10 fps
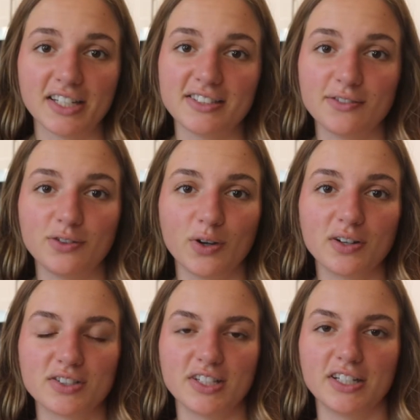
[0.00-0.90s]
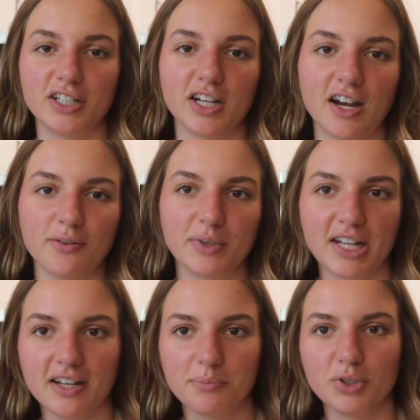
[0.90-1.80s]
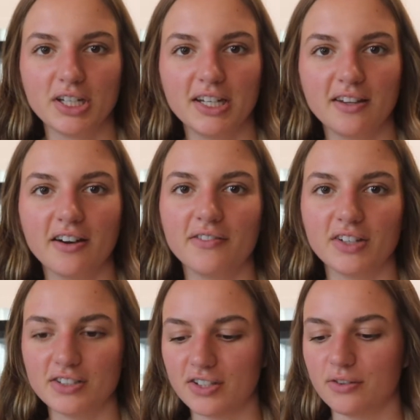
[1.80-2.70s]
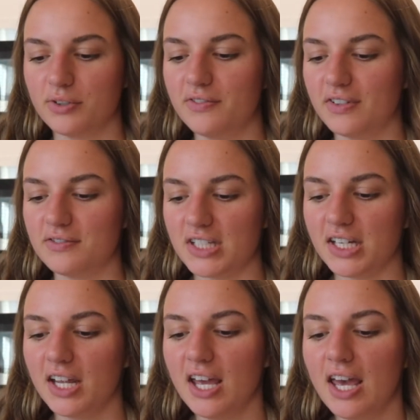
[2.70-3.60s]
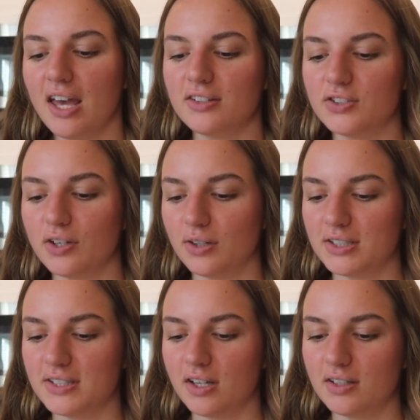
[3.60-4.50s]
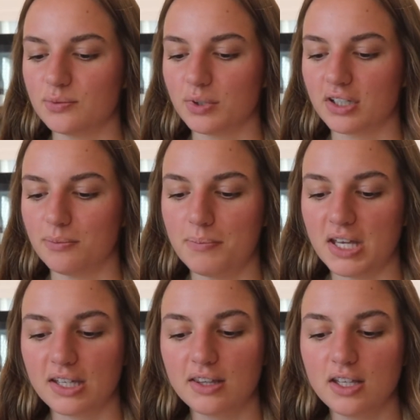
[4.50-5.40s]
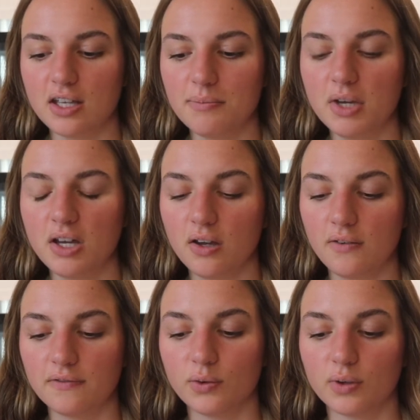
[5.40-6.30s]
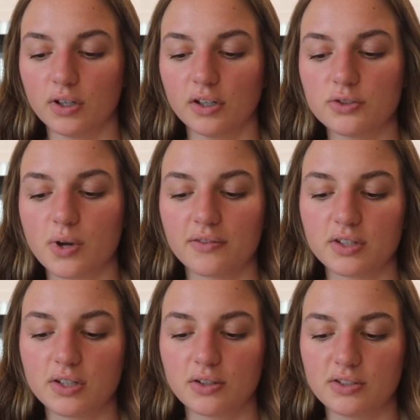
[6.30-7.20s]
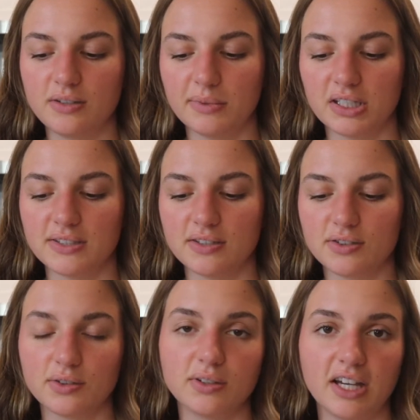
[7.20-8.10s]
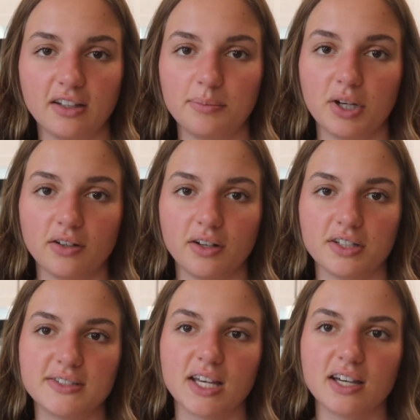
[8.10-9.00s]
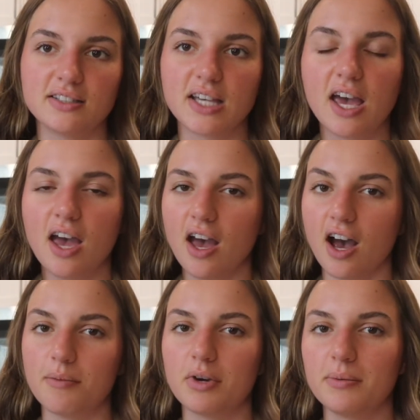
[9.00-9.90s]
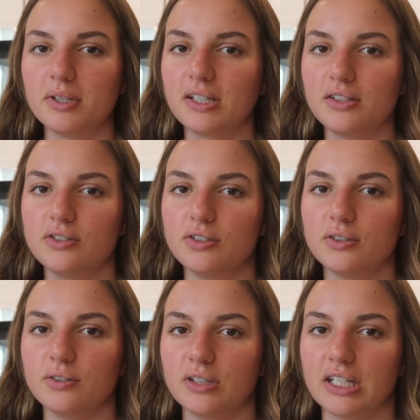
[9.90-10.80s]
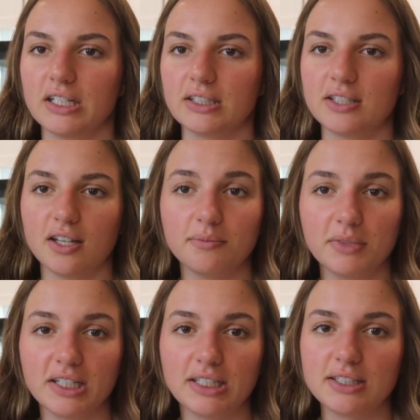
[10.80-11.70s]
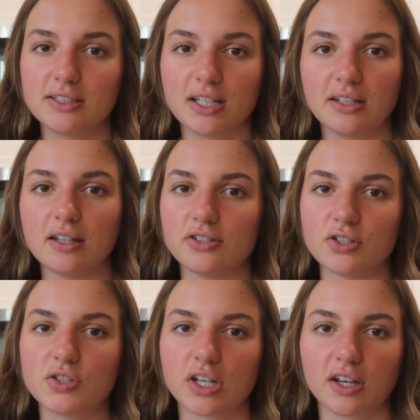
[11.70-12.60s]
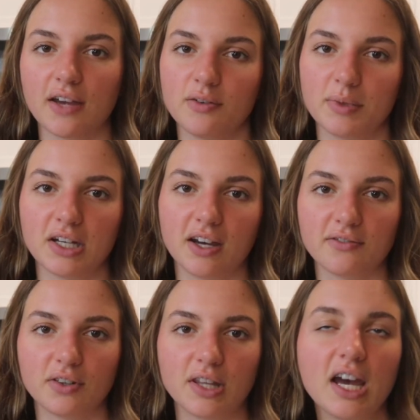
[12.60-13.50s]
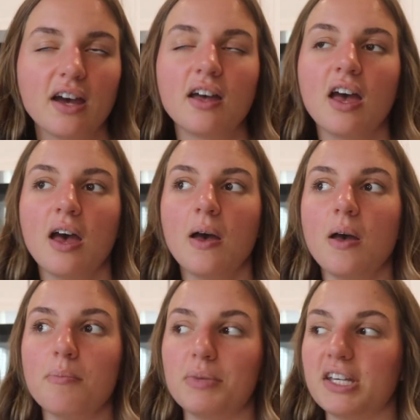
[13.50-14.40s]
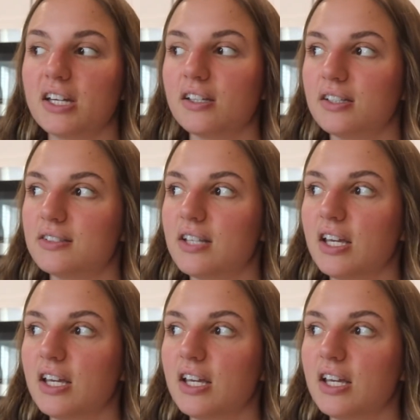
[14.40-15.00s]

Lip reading: it's a few hours later. I went ahead and preheated the oven to 350, and so it says we're gonna bake them for 12 to 13 minutes until lightly brown on the sides. I'm probably gonna do like 10 minutes and then just check it every minute after that, because